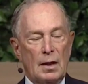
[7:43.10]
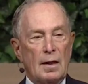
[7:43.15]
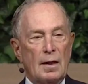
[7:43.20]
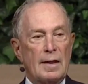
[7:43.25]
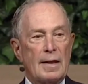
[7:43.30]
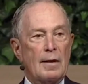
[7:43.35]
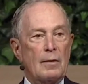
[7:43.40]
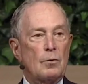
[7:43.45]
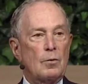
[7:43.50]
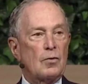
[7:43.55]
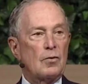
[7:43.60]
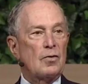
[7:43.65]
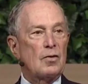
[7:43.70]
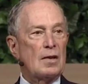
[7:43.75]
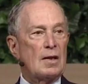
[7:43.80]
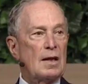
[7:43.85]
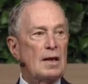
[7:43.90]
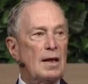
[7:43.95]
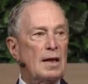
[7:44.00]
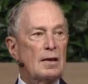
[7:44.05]
That
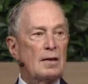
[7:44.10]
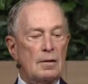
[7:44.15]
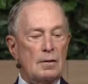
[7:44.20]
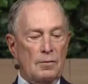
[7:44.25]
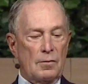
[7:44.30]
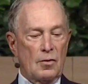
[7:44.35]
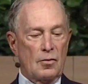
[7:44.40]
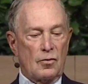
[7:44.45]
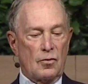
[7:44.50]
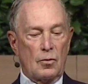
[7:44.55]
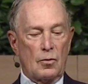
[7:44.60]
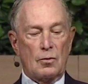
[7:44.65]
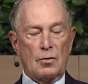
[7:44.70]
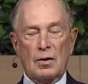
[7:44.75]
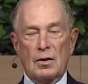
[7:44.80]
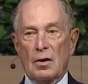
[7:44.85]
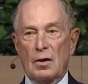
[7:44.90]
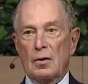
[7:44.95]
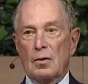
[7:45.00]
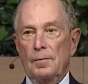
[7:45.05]
wasn't the end of the
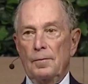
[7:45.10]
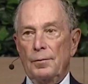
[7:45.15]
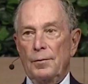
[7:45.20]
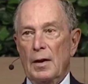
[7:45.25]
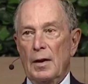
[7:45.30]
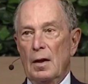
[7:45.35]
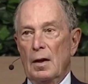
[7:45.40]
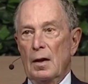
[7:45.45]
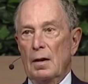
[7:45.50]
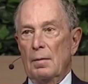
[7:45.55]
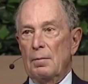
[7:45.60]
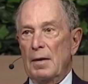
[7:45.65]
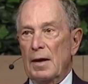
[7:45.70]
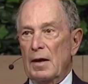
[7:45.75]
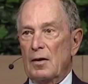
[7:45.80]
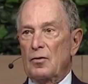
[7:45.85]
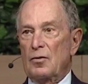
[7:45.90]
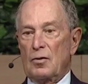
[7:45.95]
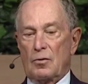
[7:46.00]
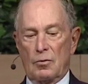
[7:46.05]
story, though.
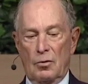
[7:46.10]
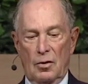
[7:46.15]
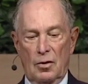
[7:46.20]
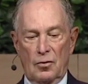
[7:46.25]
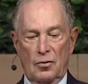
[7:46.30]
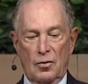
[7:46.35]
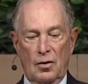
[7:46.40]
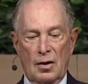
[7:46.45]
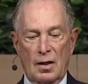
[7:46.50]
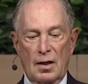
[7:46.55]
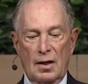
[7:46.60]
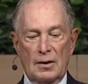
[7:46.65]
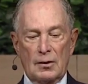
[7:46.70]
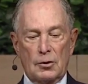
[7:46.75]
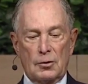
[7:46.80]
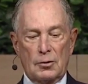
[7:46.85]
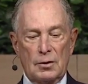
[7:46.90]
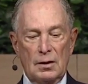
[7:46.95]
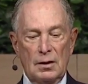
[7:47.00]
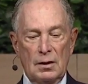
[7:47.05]
Mayors across our
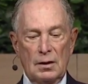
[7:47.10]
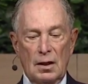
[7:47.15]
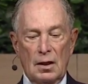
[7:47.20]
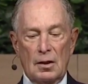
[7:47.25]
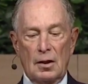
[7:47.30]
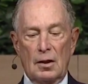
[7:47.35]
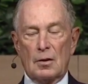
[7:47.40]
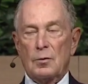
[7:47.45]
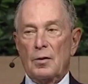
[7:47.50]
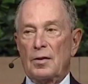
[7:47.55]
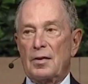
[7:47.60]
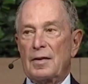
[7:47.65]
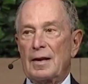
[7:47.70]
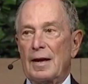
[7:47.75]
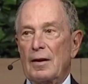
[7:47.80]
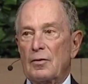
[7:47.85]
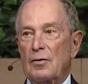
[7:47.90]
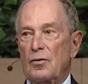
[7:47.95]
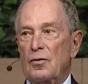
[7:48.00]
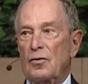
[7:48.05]
country, along with
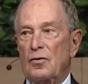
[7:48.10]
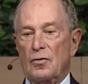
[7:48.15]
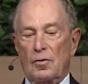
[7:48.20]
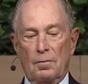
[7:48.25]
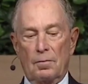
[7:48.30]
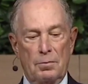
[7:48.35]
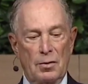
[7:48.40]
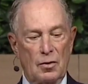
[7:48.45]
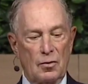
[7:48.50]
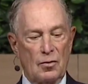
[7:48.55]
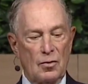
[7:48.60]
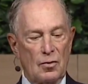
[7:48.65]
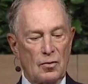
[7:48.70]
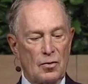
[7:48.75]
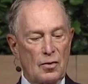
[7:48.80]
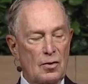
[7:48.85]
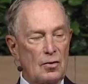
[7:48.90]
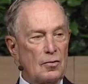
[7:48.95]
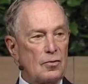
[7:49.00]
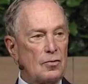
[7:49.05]
thousands of
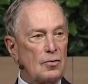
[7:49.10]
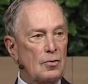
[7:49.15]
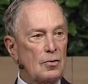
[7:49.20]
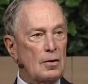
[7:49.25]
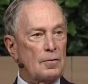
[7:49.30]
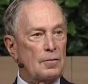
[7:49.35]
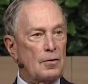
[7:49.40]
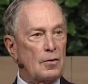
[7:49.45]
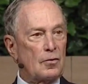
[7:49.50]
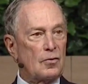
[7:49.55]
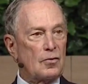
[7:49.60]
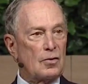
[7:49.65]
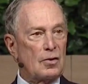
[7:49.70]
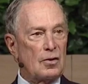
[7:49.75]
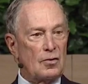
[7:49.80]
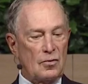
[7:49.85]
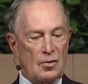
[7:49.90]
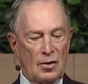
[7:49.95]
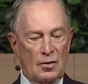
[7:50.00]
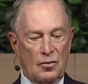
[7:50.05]
businesses,
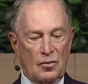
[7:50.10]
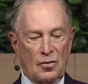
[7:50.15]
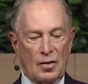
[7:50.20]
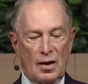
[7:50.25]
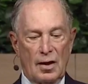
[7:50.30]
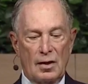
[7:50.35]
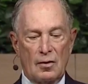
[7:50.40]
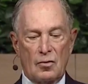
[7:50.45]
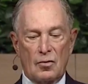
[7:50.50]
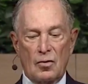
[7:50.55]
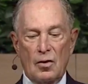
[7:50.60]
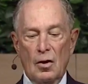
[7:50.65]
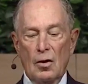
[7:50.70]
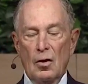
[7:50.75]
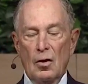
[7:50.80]
universities, and states,